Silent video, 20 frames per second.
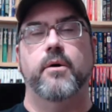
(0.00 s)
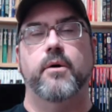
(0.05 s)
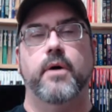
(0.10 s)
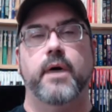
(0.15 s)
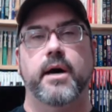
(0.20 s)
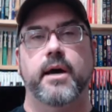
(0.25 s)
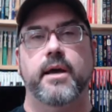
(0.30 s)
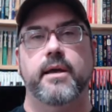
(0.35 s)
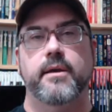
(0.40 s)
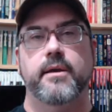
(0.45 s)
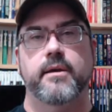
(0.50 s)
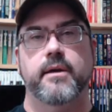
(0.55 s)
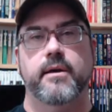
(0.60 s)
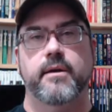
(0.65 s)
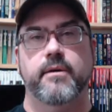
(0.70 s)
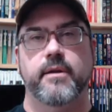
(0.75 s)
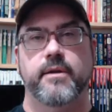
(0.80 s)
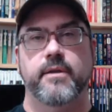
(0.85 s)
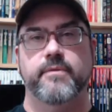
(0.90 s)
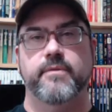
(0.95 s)

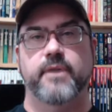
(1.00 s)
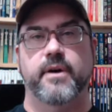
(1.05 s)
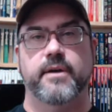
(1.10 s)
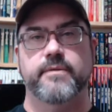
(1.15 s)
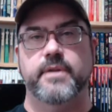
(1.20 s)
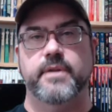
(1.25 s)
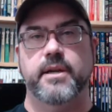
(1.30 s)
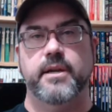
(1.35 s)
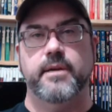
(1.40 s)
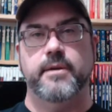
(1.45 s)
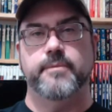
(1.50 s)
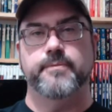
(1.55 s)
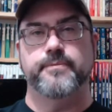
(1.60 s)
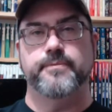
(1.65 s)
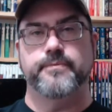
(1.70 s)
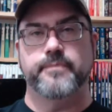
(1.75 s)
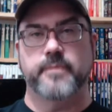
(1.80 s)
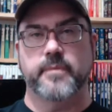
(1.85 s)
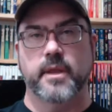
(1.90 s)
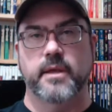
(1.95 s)
ROI involved in
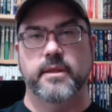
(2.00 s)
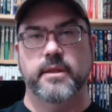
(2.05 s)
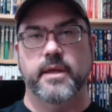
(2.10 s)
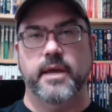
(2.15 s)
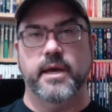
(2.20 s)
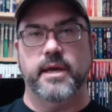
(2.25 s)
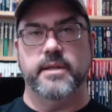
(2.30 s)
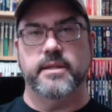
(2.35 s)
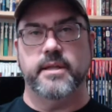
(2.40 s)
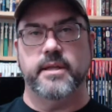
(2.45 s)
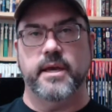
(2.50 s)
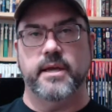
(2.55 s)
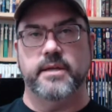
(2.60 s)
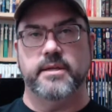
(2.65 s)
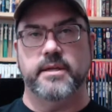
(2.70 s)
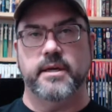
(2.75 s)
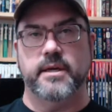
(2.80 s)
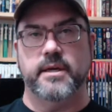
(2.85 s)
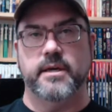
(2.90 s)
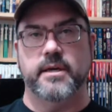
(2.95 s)
it
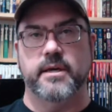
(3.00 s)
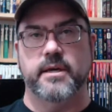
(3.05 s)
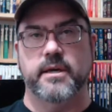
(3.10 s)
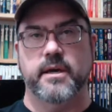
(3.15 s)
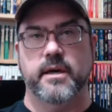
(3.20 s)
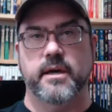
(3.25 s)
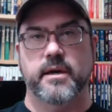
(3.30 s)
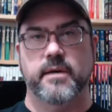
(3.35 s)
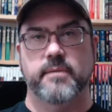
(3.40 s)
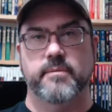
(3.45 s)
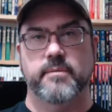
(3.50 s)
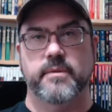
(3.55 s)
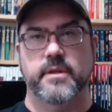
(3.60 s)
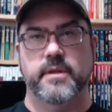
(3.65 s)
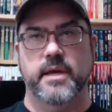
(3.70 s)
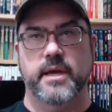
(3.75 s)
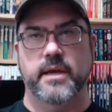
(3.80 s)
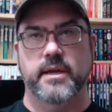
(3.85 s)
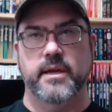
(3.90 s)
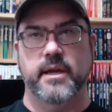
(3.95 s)
that
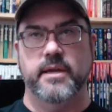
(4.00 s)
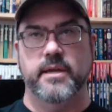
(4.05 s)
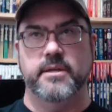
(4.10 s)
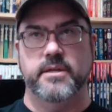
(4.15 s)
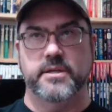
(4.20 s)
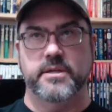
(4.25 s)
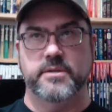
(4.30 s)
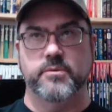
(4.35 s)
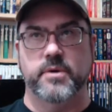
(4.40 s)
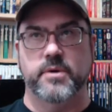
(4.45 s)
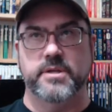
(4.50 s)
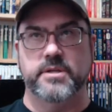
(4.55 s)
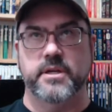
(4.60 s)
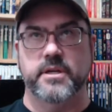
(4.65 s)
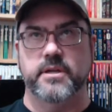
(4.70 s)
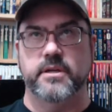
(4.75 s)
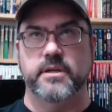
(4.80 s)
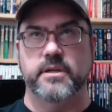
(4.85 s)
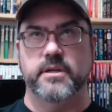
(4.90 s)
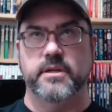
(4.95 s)
it just
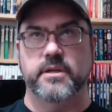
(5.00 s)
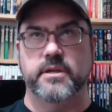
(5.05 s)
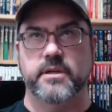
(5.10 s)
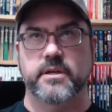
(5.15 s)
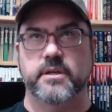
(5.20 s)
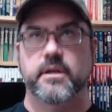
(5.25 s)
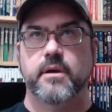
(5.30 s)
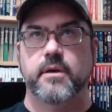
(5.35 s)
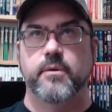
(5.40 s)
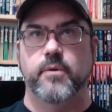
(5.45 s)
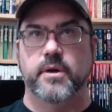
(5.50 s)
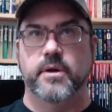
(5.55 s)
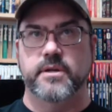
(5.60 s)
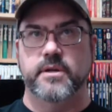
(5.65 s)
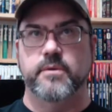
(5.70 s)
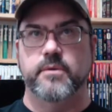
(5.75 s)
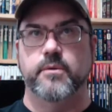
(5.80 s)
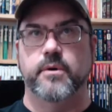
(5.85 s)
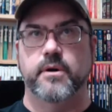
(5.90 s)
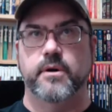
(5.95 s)
wasn't
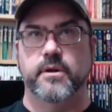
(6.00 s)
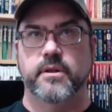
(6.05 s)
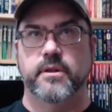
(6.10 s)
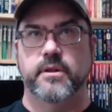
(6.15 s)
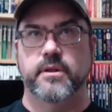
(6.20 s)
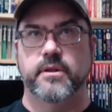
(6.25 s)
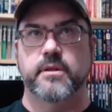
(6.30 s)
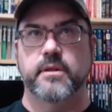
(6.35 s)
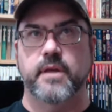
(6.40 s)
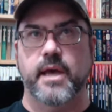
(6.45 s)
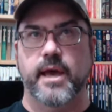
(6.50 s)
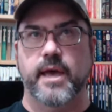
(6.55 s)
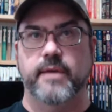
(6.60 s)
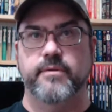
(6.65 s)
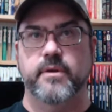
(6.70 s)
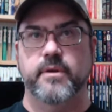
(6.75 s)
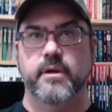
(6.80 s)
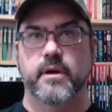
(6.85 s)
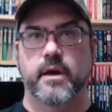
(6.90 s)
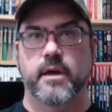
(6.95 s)
worth
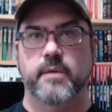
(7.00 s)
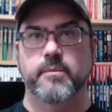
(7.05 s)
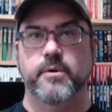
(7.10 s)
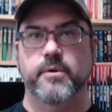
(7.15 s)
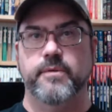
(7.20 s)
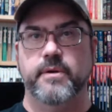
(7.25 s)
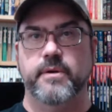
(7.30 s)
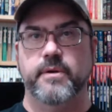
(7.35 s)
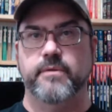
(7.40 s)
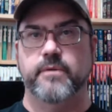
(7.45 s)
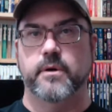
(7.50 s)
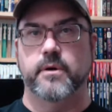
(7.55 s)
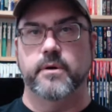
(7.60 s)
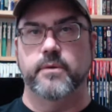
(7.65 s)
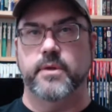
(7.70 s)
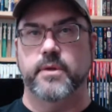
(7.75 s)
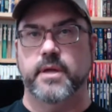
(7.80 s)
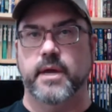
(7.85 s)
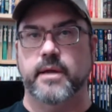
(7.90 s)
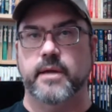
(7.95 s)

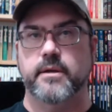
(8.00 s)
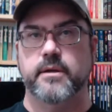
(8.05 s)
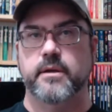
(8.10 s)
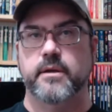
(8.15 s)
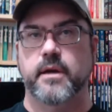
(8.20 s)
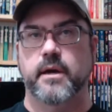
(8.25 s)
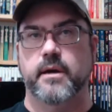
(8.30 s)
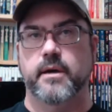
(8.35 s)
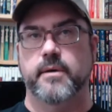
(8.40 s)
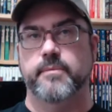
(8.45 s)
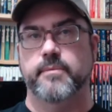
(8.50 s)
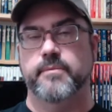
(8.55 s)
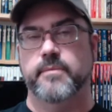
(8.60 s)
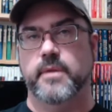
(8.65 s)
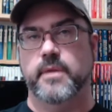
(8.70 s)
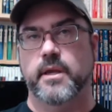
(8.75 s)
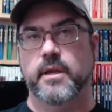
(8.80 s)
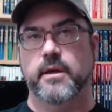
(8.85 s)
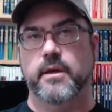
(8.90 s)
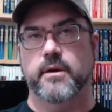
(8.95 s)
forward with that.
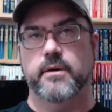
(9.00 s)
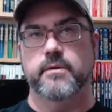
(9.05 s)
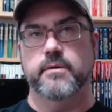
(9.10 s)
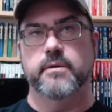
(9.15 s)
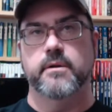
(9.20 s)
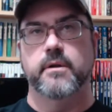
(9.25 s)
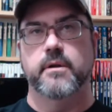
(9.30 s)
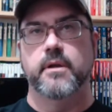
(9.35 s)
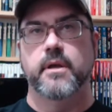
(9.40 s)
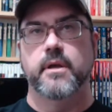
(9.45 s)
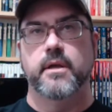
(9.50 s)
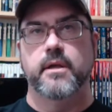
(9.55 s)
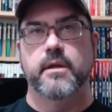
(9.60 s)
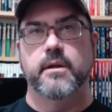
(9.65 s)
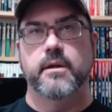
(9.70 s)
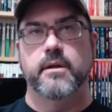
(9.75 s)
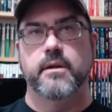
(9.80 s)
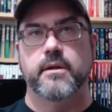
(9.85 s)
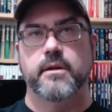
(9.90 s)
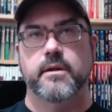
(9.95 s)
Dragonlance.
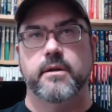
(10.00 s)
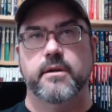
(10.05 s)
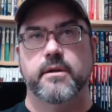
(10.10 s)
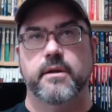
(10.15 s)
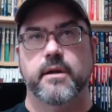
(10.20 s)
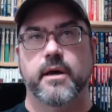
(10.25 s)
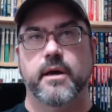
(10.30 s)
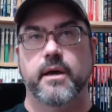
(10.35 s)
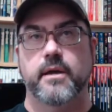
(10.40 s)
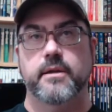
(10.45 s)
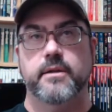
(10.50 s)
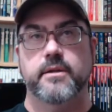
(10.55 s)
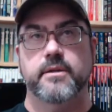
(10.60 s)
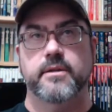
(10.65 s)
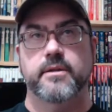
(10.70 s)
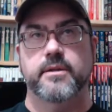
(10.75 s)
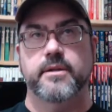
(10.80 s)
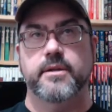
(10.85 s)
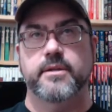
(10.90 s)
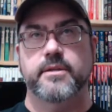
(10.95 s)

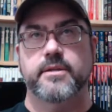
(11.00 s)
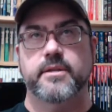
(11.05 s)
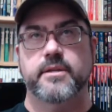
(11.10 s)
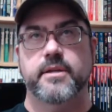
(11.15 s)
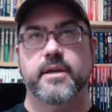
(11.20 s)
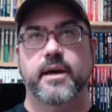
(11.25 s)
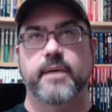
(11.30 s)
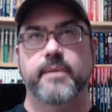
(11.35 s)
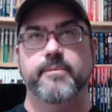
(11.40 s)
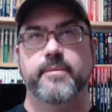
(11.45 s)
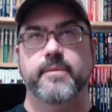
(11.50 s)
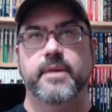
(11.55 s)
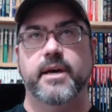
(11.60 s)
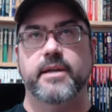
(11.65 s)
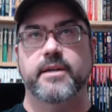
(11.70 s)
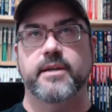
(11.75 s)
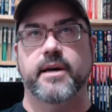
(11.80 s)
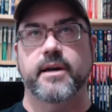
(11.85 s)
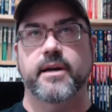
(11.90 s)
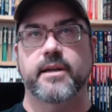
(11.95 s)
I'm not
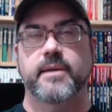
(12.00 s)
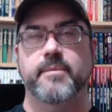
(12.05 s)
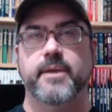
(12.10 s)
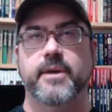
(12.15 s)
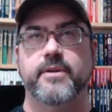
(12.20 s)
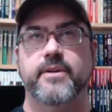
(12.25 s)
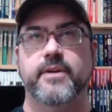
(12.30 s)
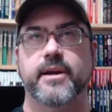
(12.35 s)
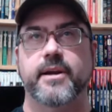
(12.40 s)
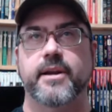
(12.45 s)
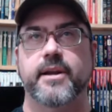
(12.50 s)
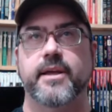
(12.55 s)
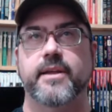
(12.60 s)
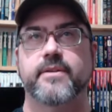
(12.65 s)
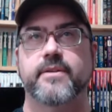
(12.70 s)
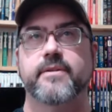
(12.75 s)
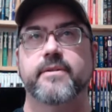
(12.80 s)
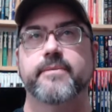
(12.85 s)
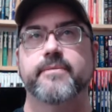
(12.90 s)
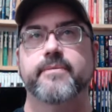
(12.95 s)
talking about
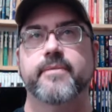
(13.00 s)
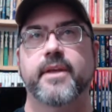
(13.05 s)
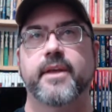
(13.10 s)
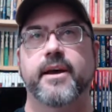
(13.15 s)
Dragonlance.